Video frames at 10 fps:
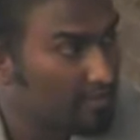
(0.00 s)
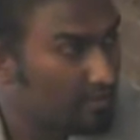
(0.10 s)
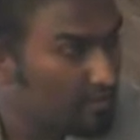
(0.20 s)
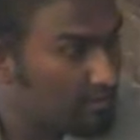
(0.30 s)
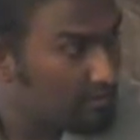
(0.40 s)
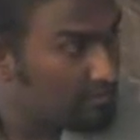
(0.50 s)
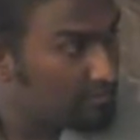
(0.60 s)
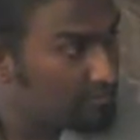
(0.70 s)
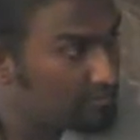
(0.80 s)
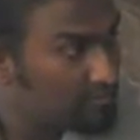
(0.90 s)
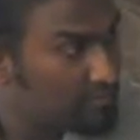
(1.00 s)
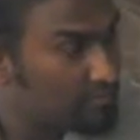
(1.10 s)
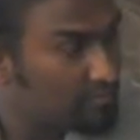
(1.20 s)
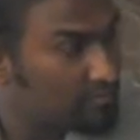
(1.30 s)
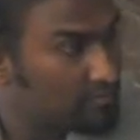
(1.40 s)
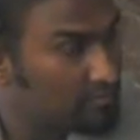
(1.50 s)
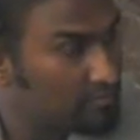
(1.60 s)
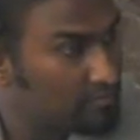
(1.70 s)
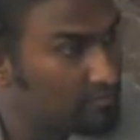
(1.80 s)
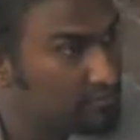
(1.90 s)

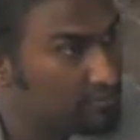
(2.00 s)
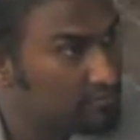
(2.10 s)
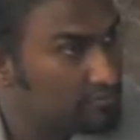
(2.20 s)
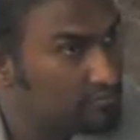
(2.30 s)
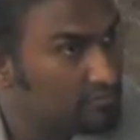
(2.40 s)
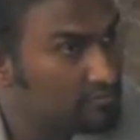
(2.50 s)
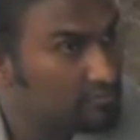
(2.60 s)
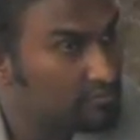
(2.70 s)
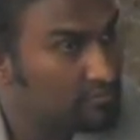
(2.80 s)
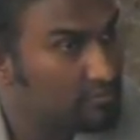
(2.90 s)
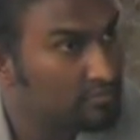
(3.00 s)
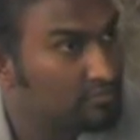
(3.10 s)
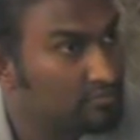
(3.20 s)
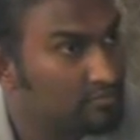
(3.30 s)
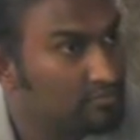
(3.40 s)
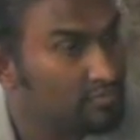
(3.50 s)
(not speaking)